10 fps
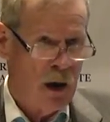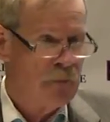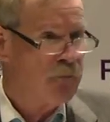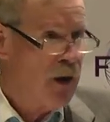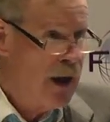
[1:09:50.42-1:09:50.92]

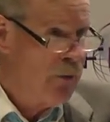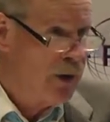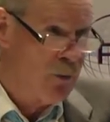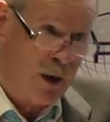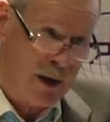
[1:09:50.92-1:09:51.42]

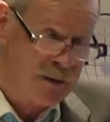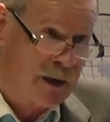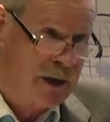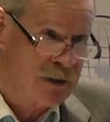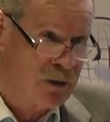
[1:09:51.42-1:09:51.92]
unflattering ways,
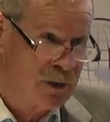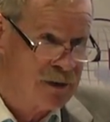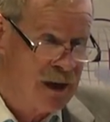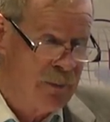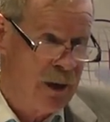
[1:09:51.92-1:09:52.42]
I guess you could
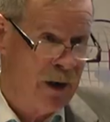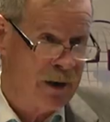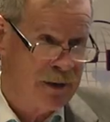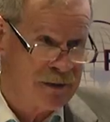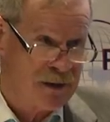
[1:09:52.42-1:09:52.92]
say
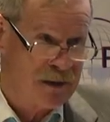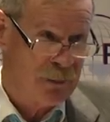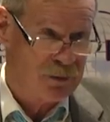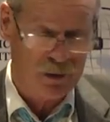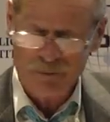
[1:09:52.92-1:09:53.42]
America is
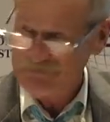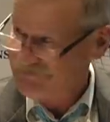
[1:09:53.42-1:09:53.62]
exceptional.